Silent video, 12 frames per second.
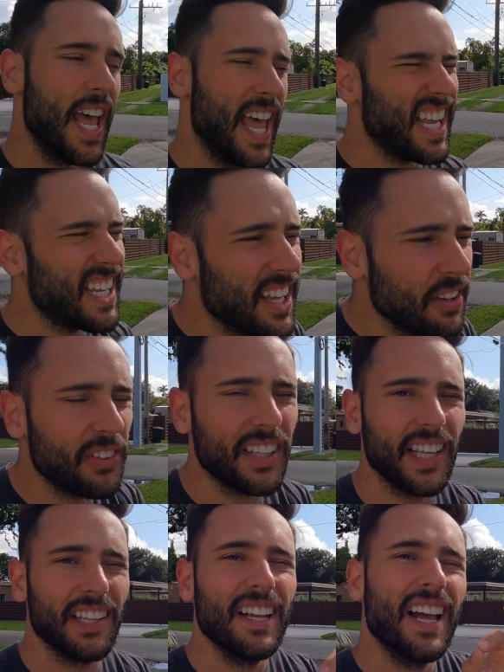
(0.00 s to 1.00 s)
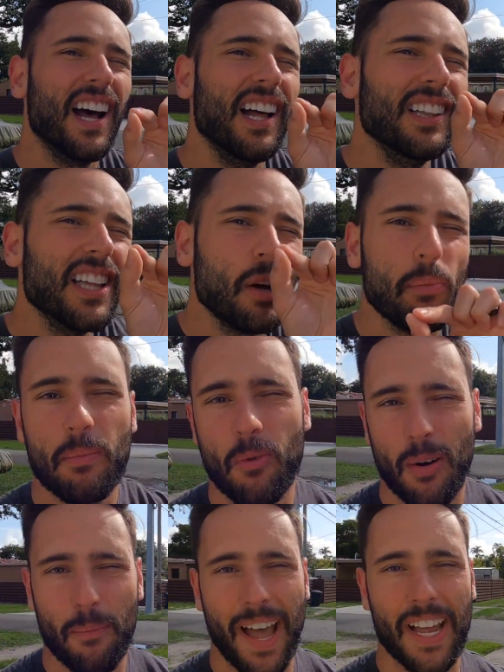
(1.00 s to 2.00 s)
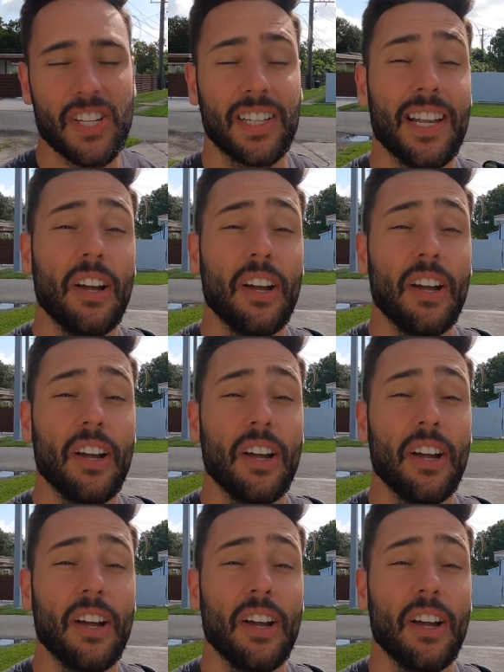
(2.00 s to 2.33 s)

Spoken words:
It gives it a little bit more magic.